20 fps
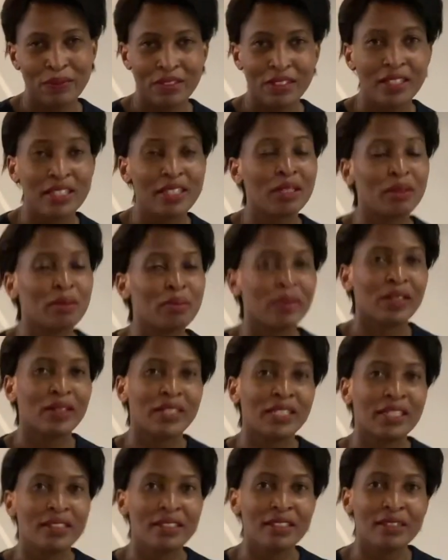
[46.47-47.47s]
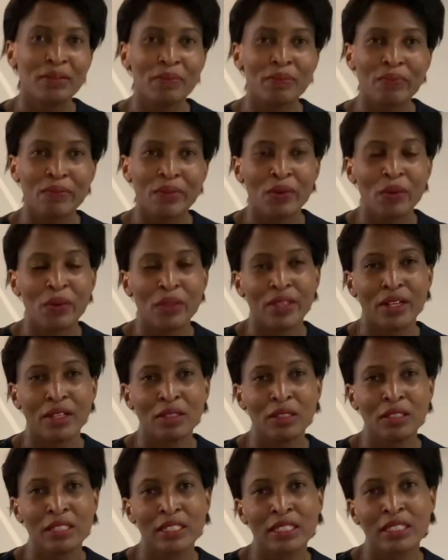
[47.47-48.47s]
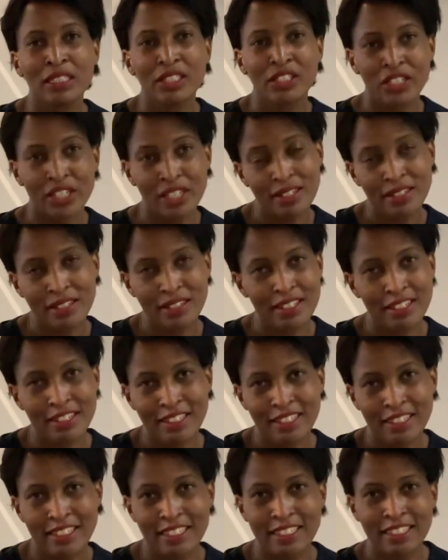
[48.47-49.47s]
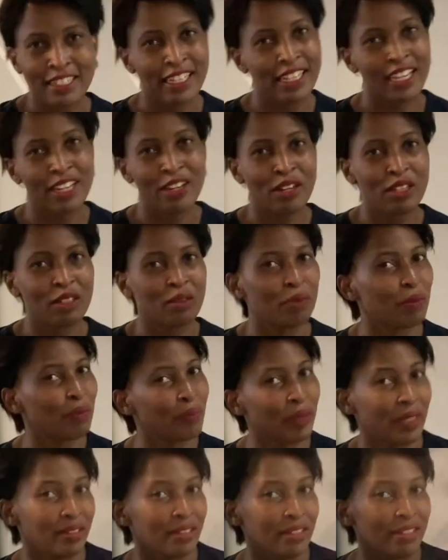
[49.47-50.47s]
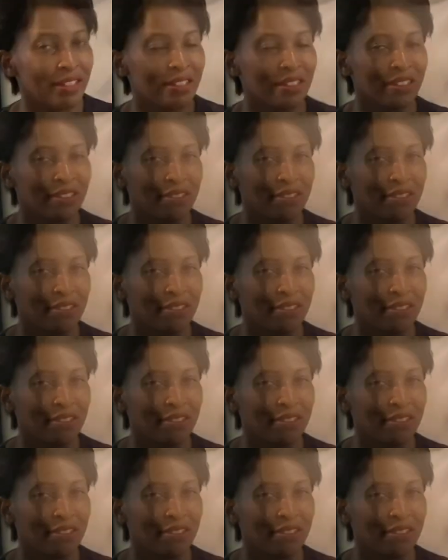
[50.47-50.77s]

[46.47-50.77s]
Think about it. Without justice, there cannot be peace.